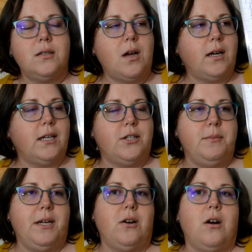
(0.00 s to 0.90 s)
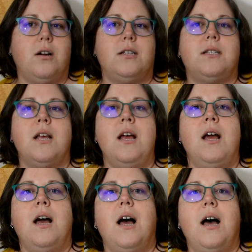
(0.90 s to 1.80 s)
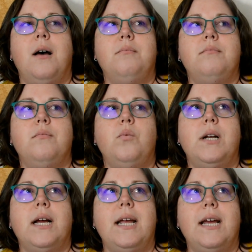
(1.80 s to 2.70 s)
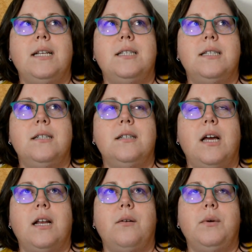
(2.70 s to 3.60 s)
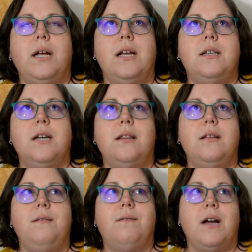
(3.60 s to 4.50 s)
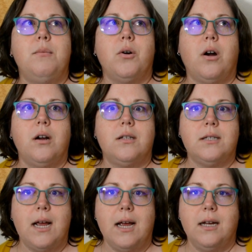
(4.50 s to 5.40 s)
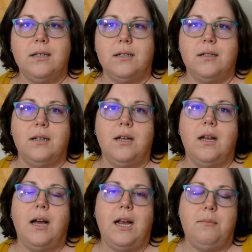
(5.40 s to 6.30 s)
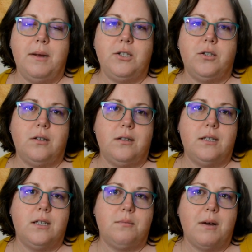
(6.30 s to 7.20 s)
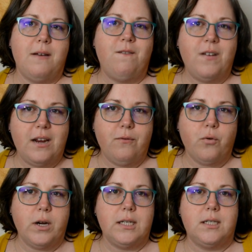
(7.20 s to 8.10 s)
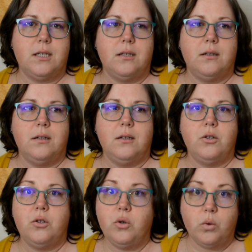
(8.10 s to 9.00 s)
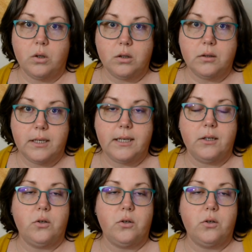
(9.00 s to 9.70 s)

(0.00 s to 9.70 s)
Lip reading: Socket To Me cards. When I had done the fiber arts tag, I had mentioned that this is my favorite tool, knitting